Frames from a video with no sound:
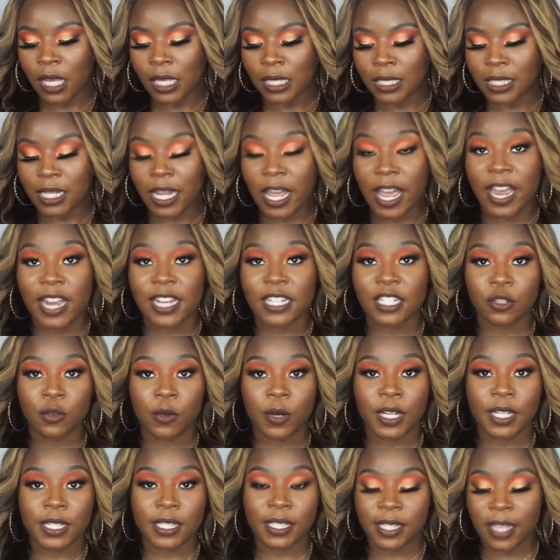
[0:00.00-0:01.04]
slash
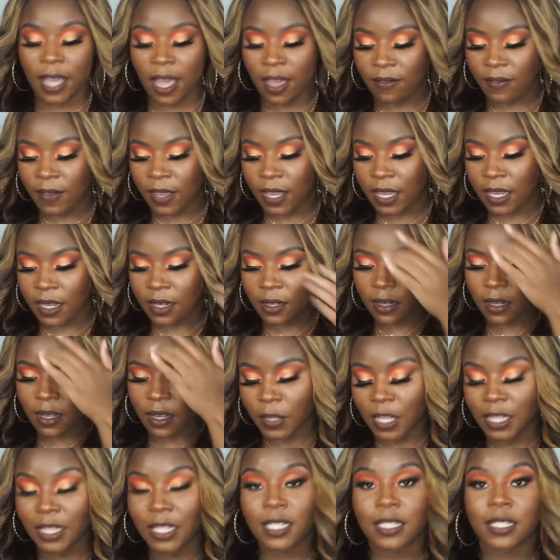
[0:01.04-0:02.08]
27.
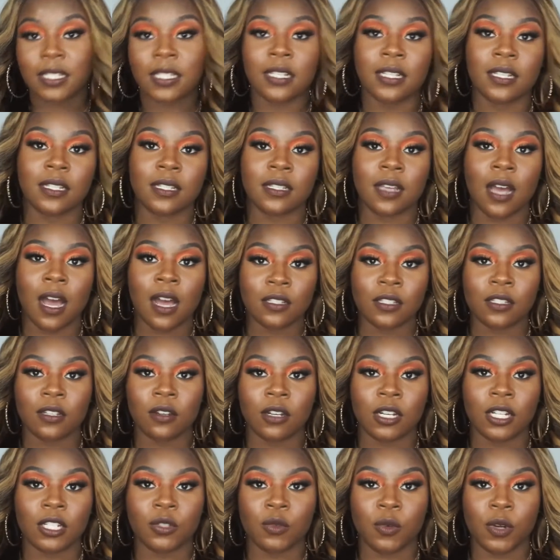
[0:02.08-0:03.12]
This is
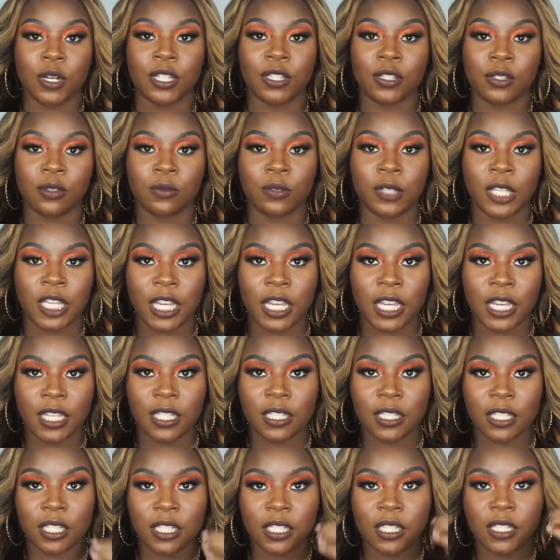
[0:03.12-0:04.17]
also a 22
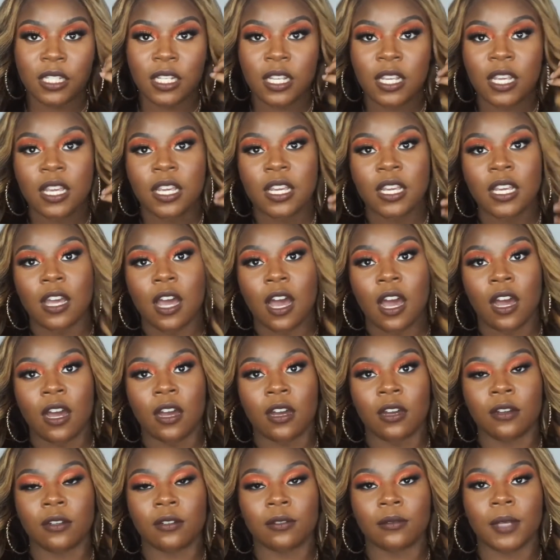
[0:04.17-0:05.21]
inch.
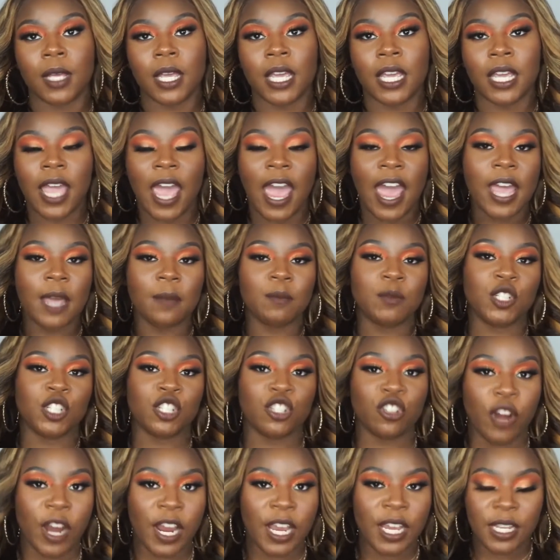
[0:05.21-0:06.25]
Um, it came
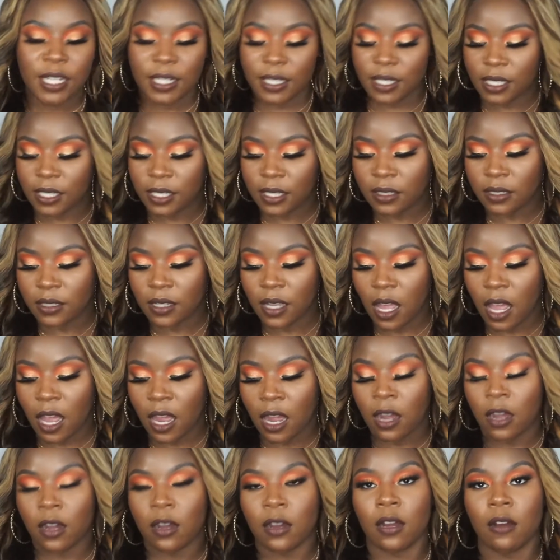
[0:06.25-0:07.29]
straight
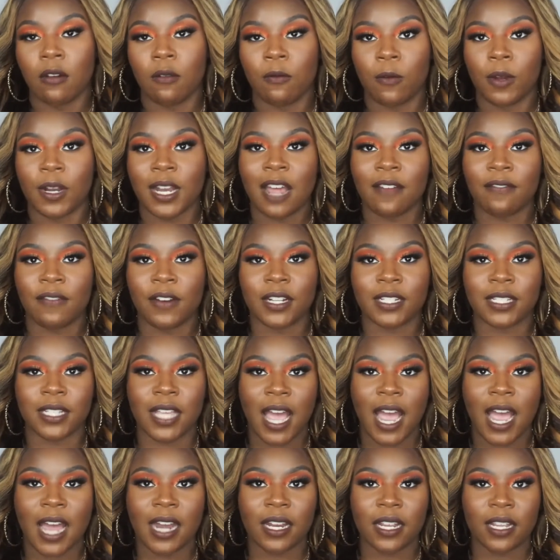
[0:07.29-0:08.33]
uh, when I first
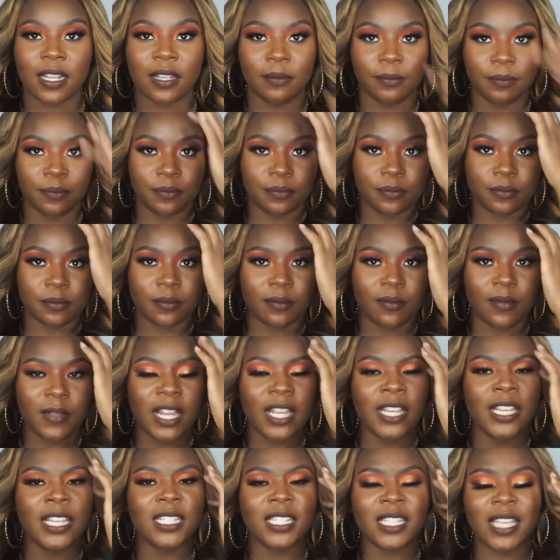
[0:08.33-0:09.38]
got it
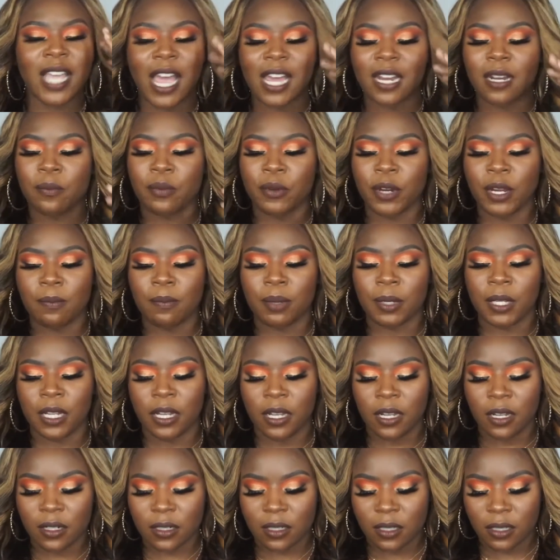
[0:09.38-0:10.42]
it's kind of
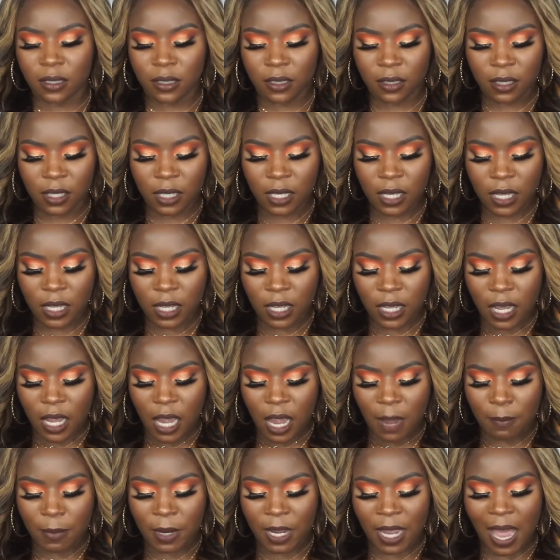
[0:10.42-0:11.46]
pre-plucked
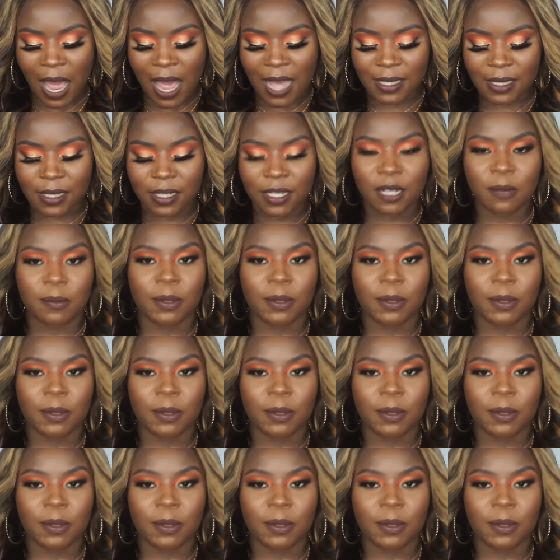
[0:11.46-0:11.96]
but I still